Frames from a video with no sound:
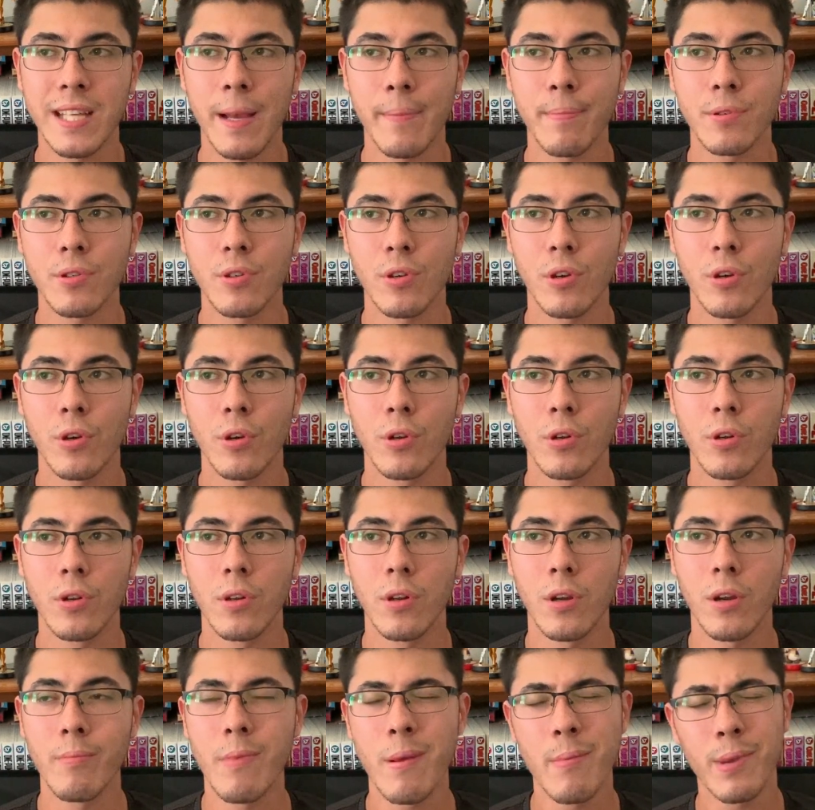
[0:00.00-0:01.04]
episode,
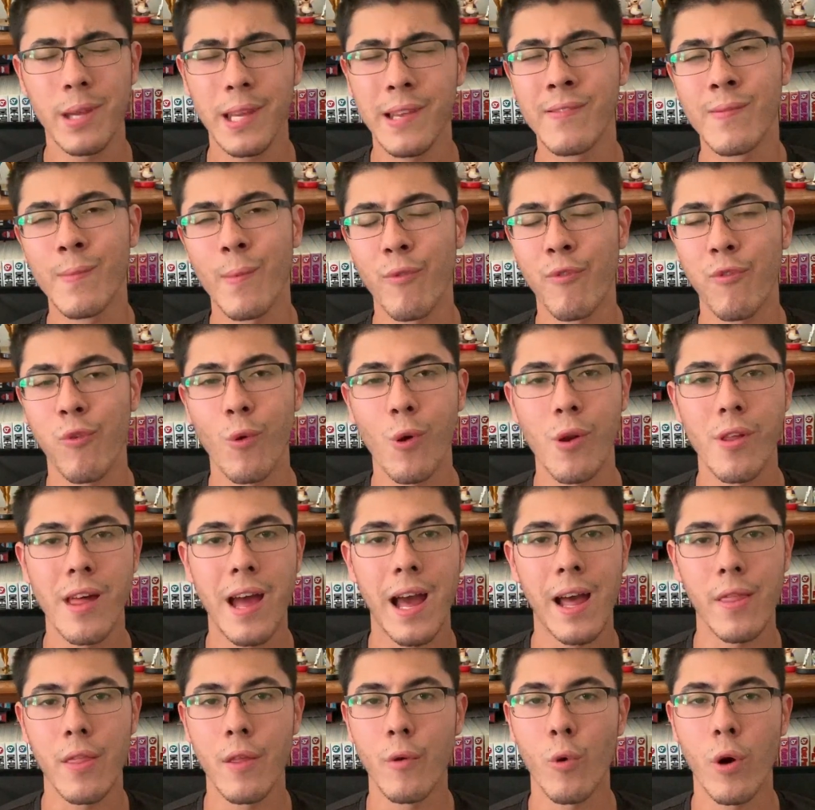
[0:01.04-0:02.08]
or maybe even before
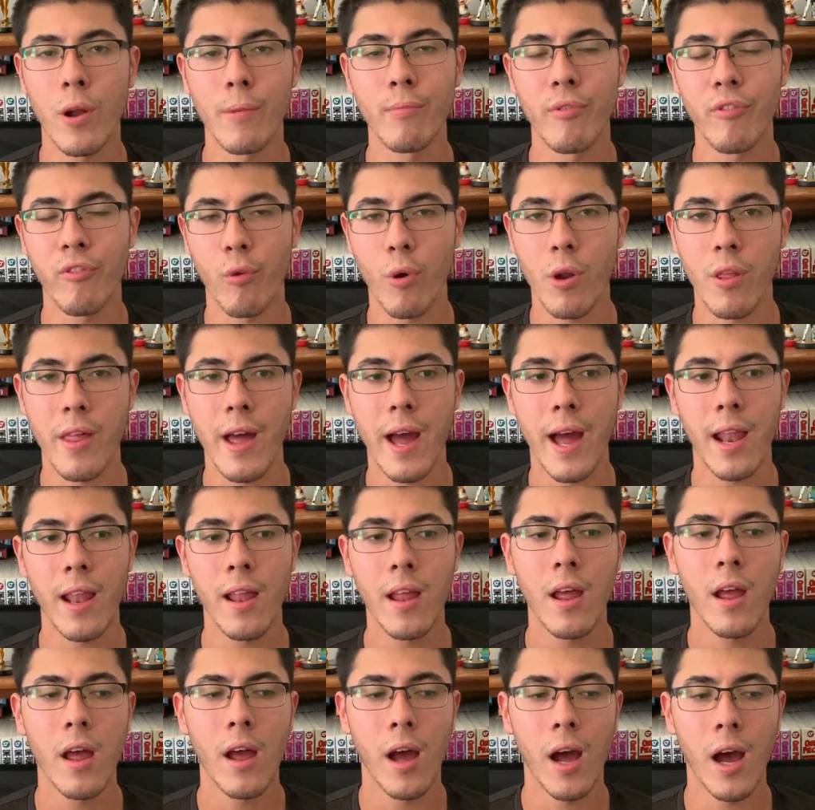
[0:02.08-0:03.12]
that, the one before that,
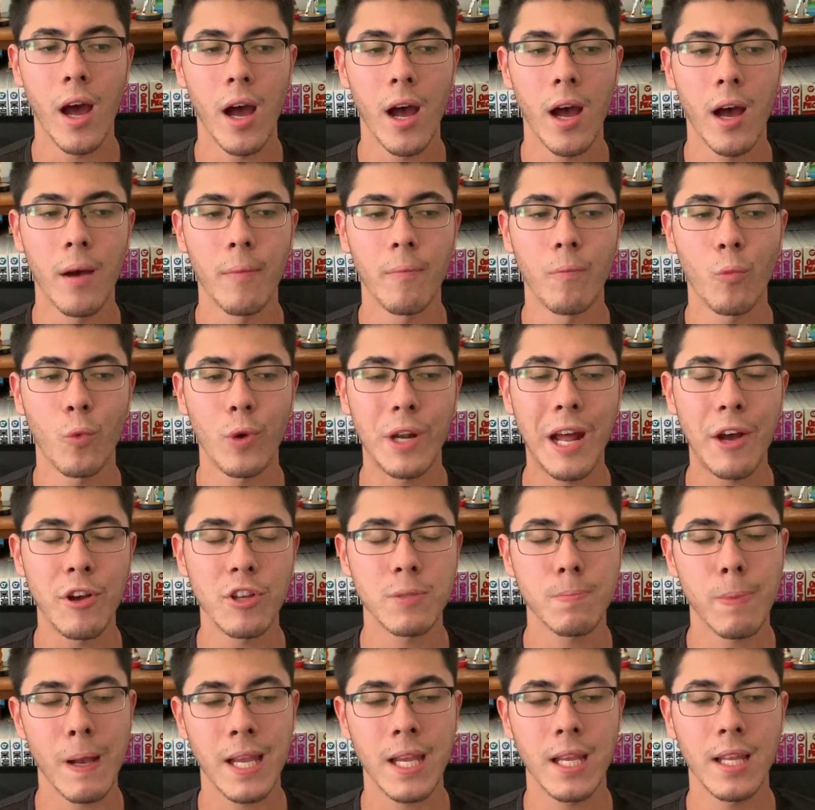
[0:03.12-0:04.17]
when I was
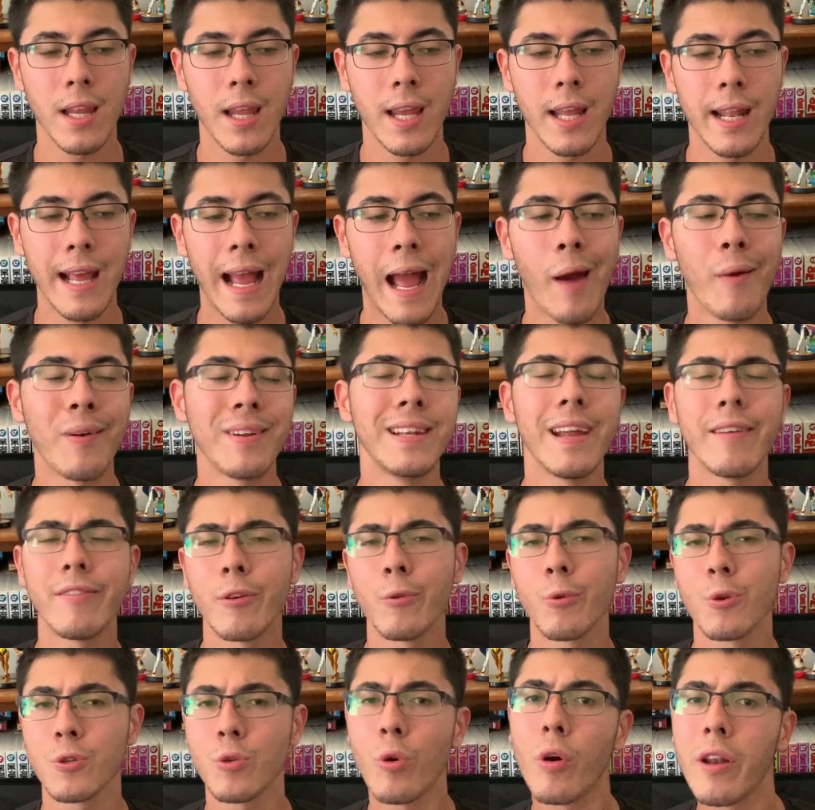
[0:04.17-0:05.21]
speculating how Endeavor
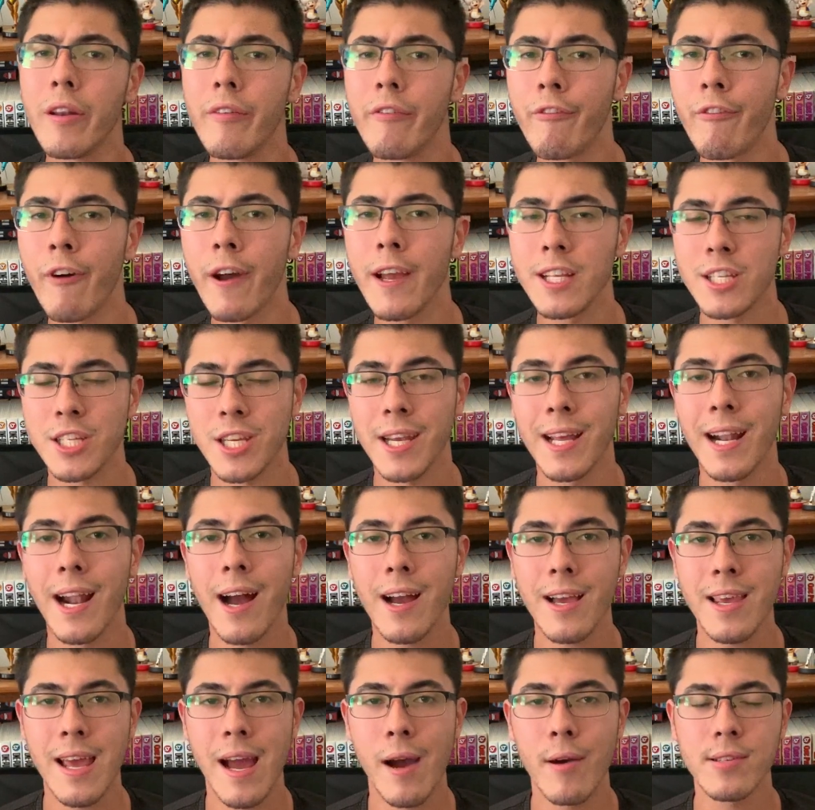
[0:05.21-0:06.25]
was going to fight
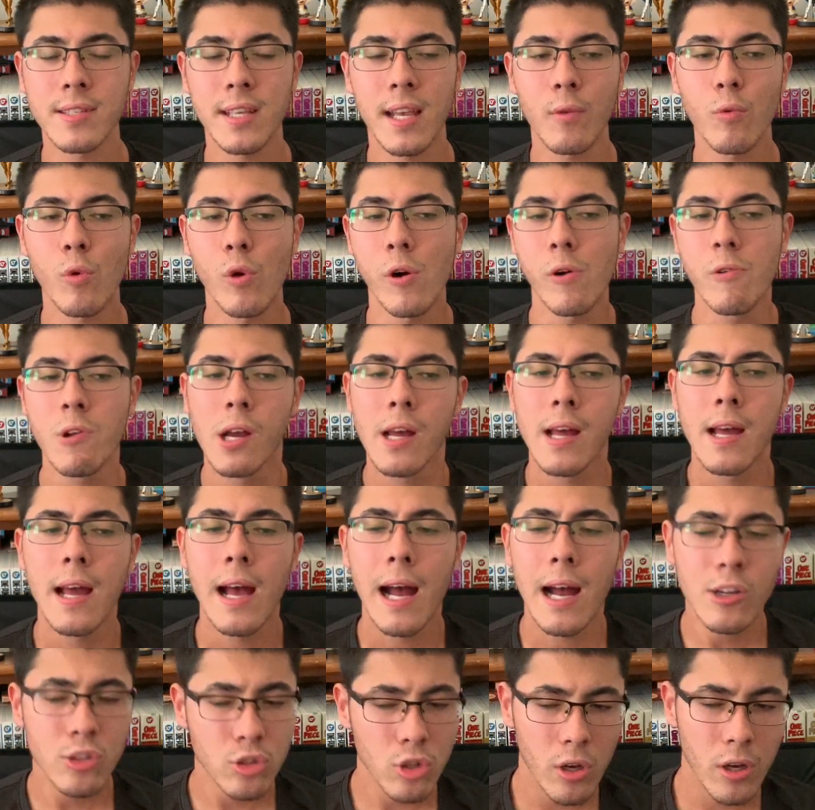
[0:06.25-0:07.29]
Shigaraki, I was like, well,
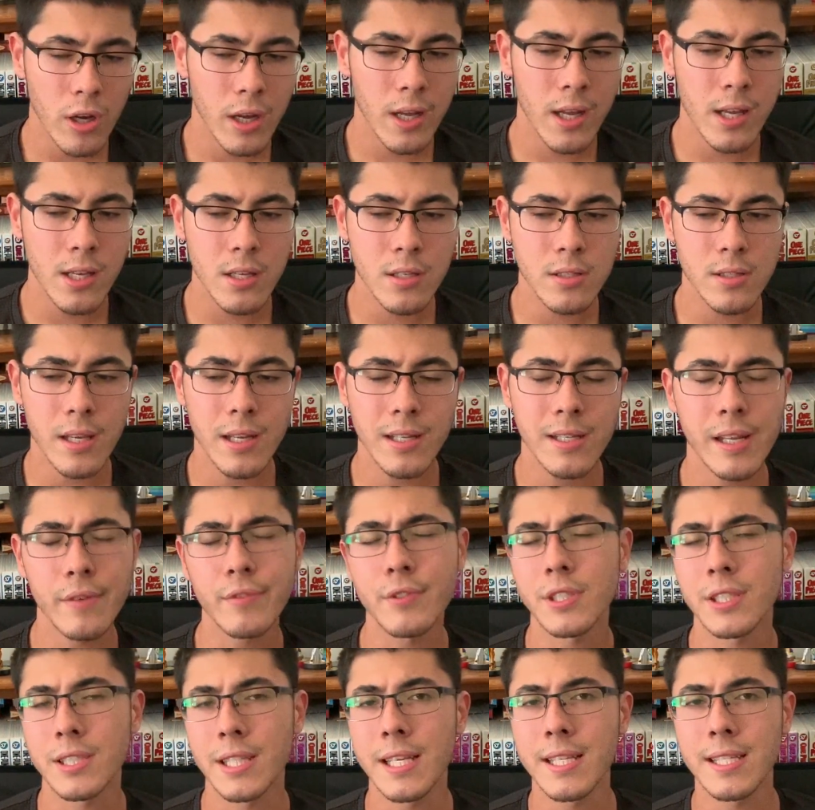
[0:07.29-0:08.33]
as long as
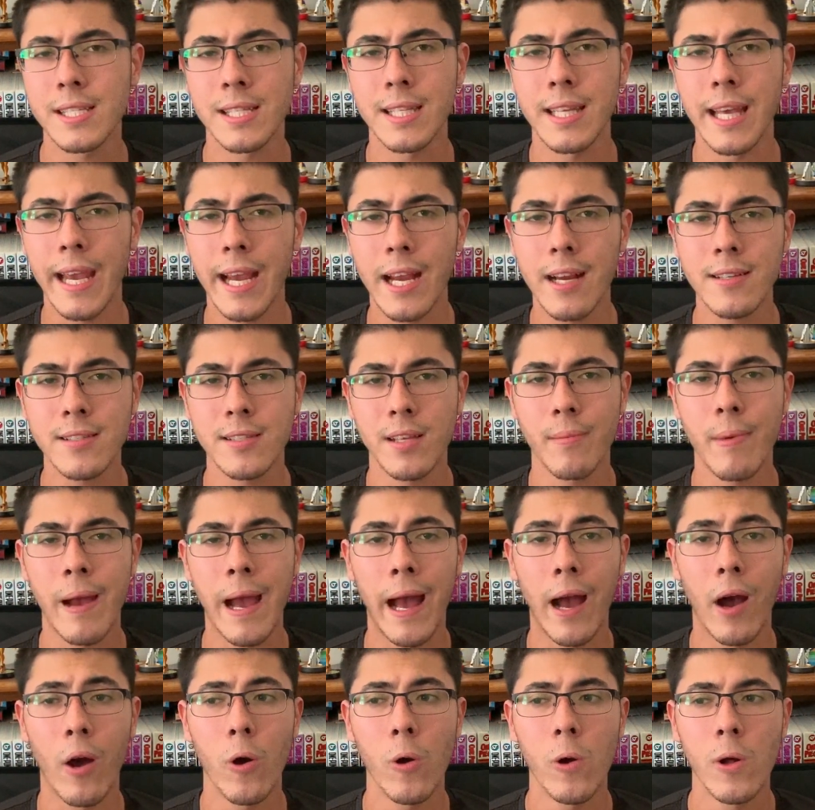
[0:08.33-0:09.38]
Endeavor stays in the air
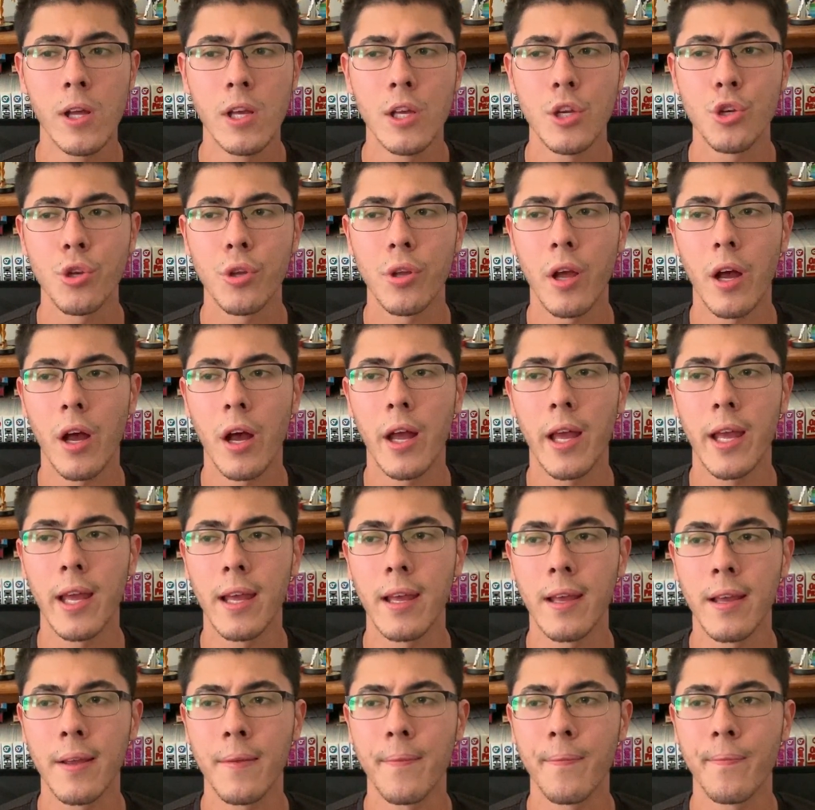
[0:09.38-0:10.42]
somehow,
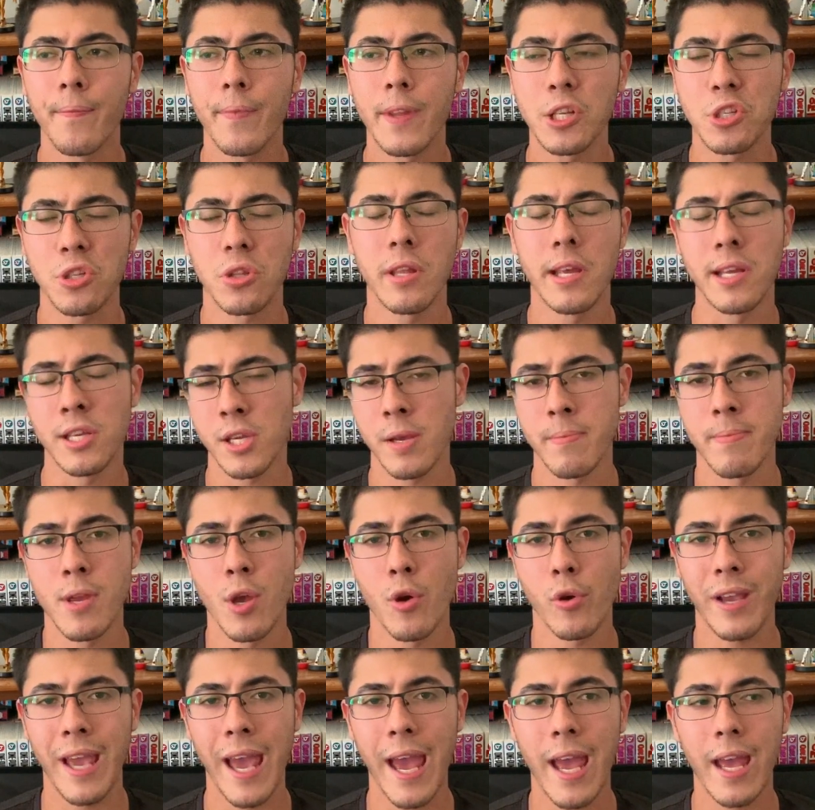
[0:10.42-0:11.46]
it should be
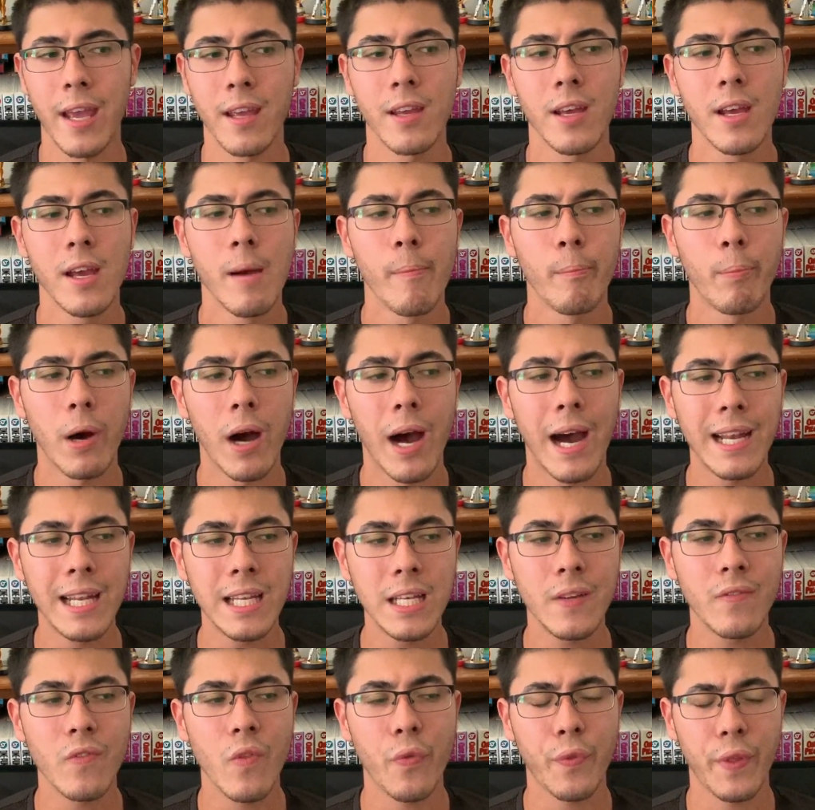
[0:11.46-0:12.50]
okay. But I didn't
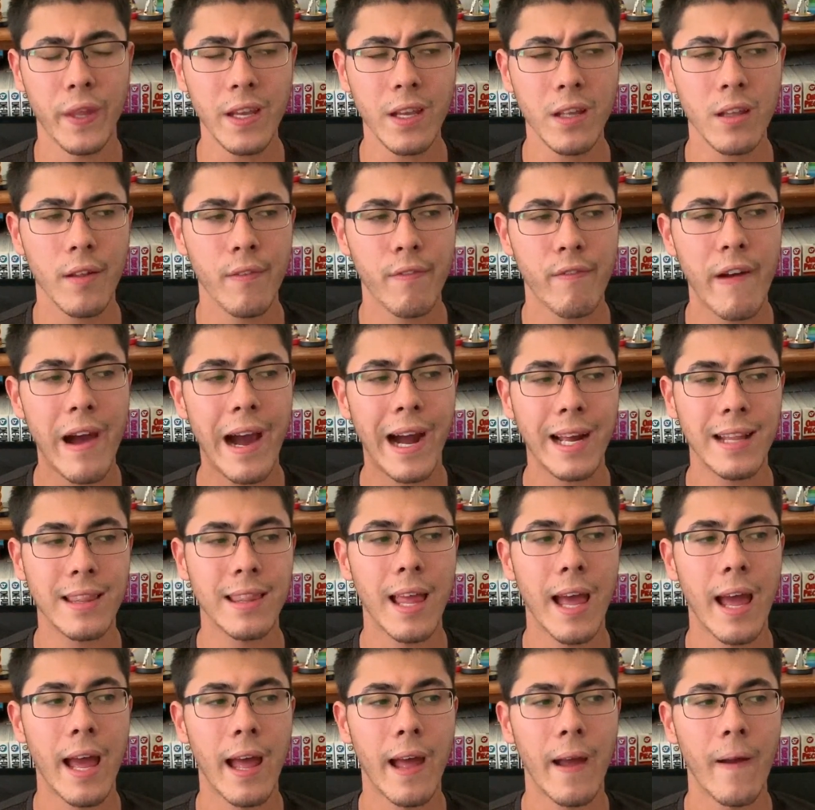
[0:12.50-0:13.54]
even think of the fact
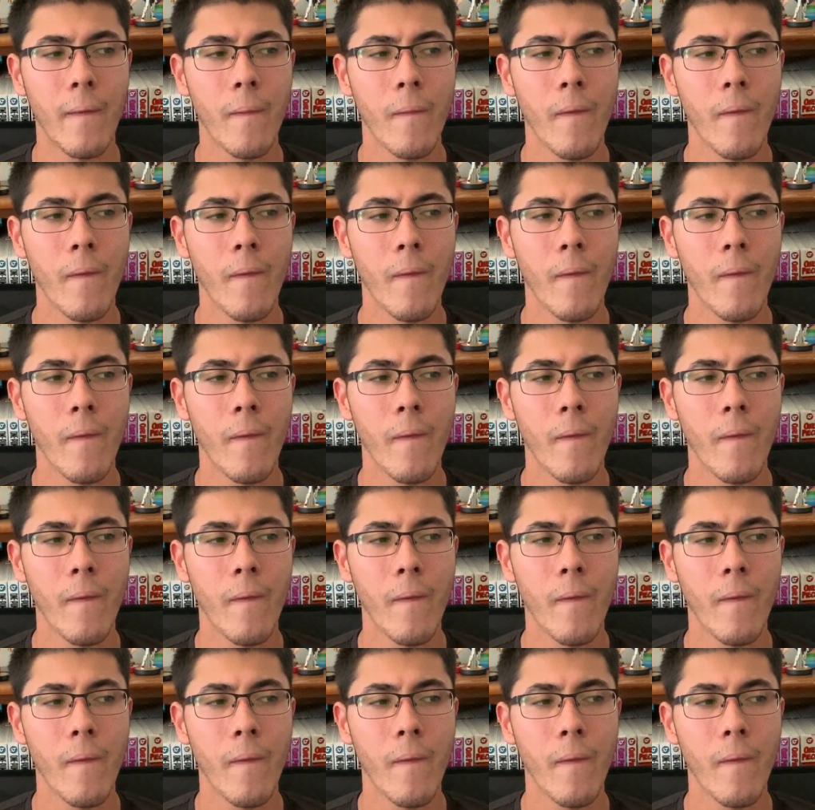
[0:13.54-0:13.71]
that